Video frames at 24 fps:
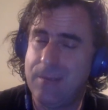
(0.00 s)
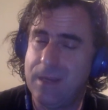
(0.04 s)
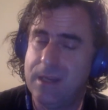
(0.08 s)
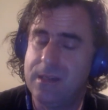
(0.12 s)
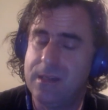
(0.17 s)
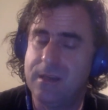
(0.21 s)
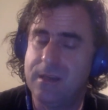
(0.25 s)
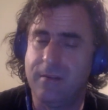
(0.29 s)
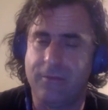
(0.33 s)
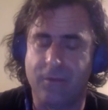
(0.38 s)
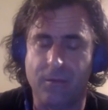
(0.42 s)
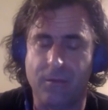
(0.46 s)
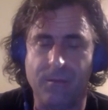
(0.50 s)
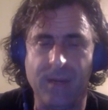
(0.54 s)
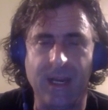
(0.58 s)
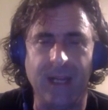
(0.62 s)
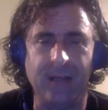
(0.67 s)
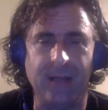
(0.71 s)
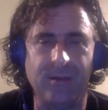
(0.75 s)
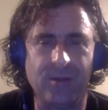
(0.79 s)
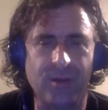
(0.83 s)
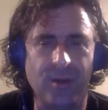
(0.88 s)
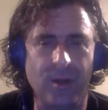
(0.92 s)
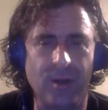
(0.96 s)
easy for me.
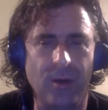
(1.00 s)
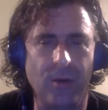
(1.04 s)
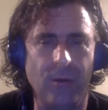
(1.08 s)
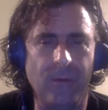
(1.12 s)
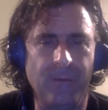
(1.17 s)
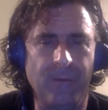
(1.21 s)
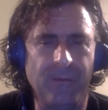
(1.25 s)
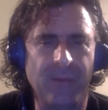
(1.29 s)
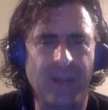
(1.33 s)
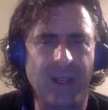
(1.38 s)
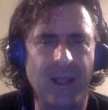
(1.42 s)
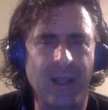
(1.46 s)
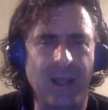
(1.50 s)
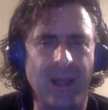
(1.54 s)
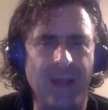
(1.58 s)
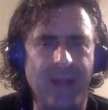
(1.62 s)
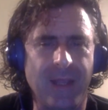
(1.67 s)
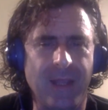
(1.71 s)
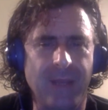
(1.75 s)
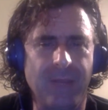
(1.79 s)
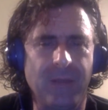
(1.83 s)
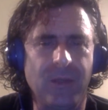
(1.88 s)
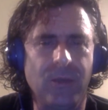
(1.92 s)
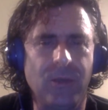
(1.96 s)
So I
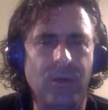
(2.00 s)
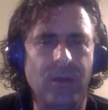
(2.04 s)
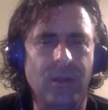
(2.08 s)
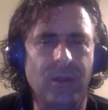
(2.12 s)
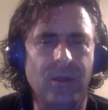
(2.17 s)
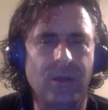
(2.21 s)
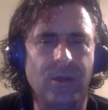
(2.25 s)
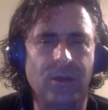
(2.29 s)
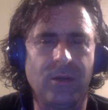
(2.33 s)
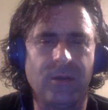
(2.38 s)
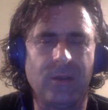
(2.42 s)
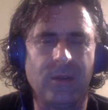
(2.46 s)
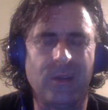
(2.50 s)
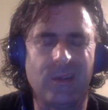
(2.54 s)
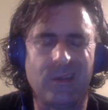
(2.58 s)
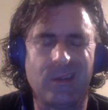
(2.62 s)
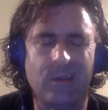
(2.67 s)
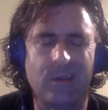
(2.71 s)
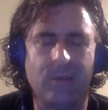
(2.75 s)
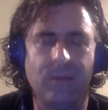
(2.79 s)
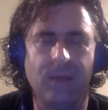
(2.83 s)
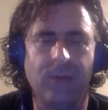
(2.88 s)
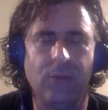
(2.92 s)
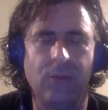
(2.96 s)
think between the two of us,
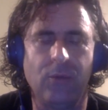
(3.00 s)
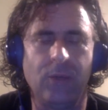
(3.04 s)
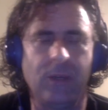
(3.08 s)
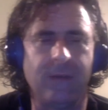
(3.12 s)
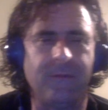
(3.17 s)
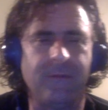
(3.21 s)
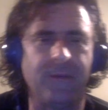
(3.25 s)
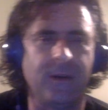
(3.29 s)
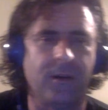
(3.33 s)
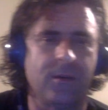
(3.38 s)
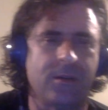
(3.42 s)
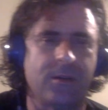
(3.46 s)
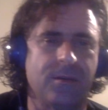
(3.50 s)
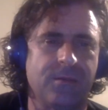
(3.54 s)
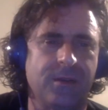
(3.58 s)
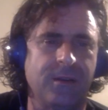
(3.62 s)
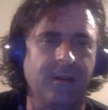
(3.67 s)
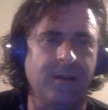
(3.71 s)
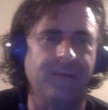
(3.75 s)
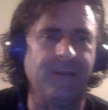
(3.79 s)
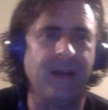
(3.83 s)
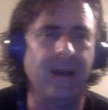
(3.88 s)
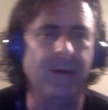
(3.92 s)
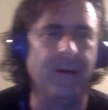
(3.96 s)
maybe we can figure some
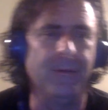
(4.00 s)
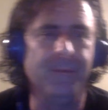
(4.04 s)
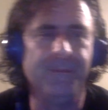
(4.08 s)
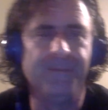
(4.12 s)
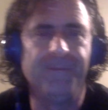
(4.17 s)
stuff out.